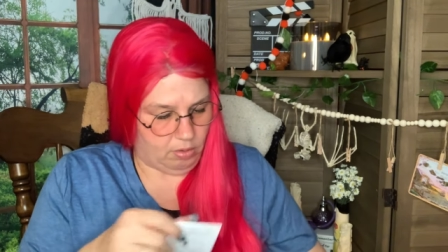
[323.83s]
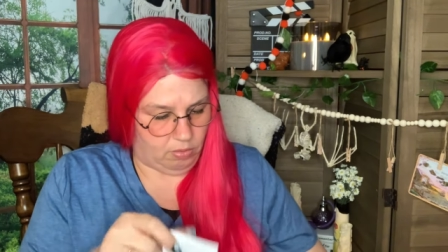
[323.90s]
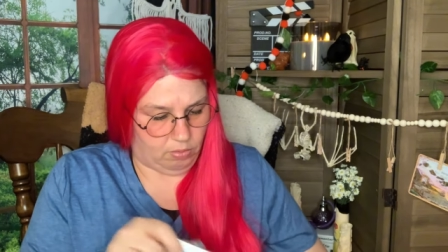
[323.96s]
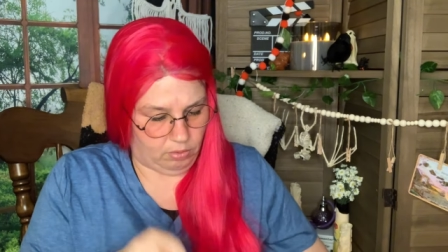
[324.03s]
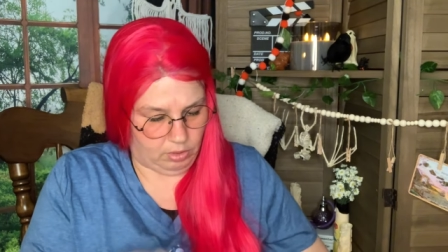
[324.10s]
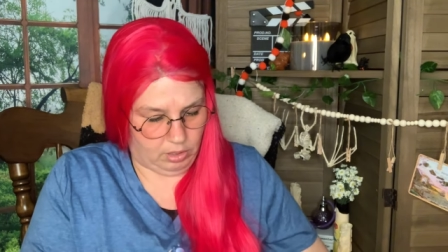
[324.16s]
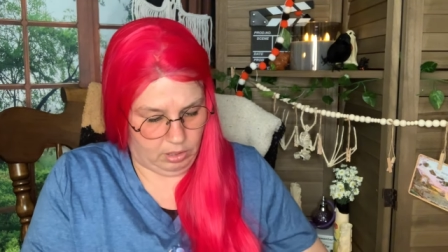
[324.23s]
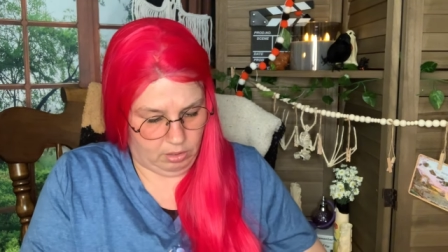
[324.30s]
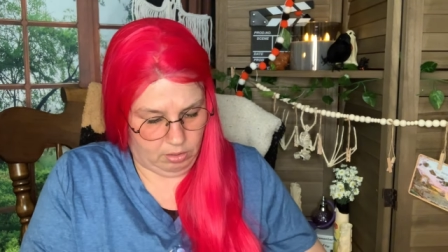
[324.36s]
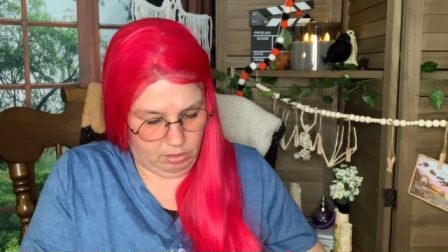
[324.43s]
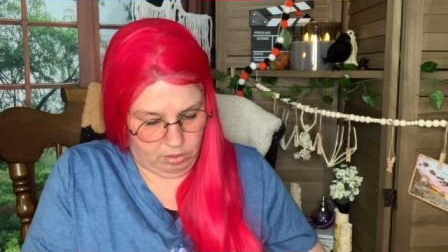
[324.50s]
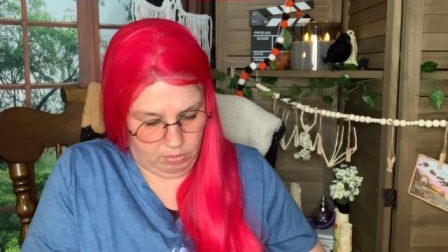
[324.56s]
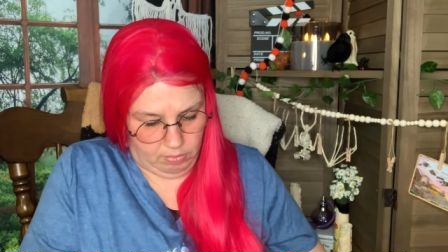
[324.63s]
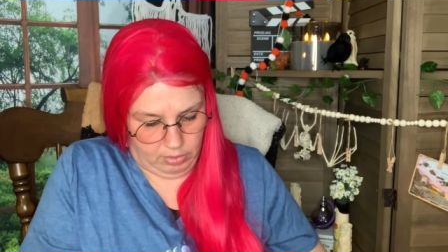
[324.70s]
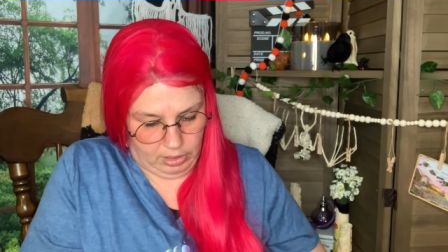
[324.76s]
Hold on.
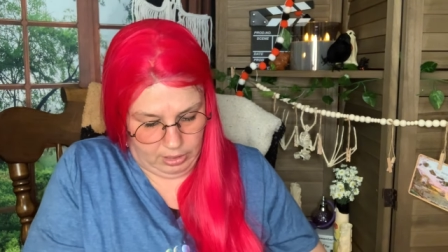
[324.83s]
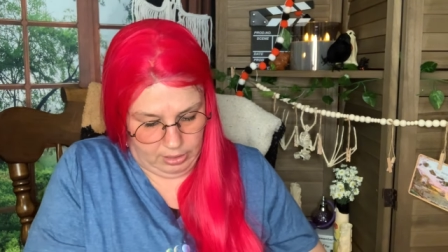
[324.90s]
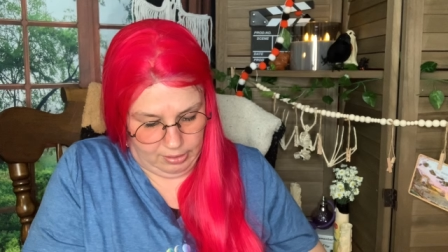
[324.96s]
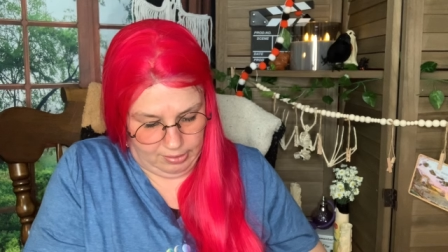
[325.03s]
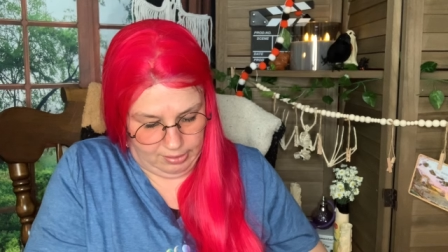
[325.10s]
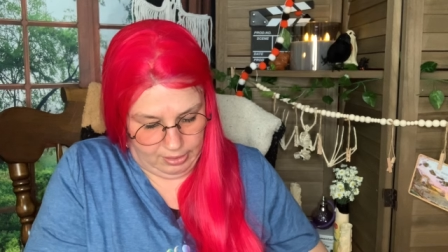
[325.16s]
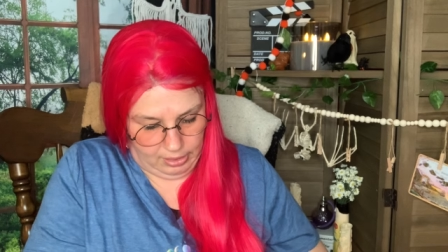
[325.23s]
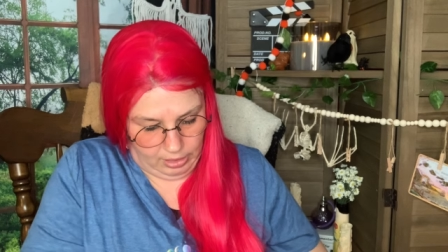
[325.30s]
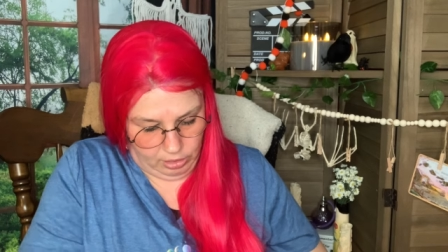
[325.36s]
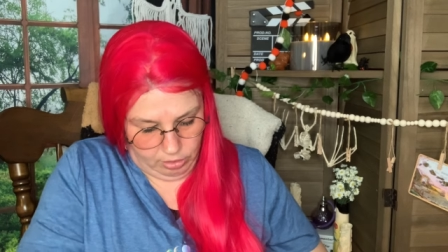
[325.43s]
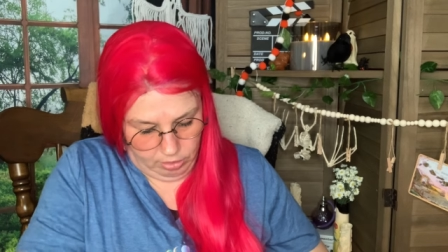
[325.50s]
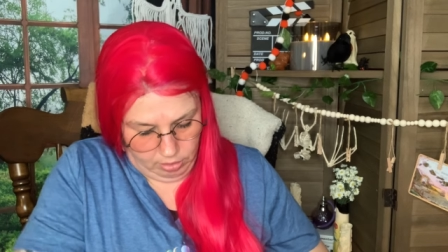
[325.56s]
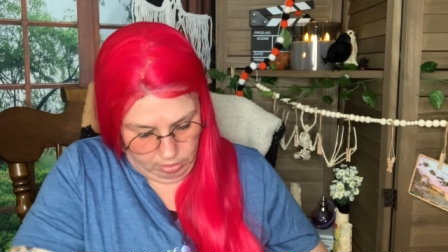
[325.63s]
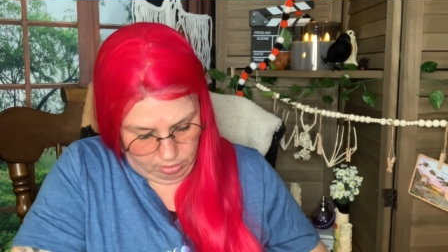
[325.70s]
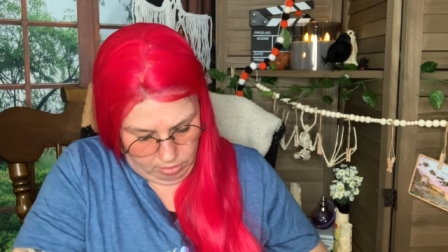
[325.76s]
I'll get this in here.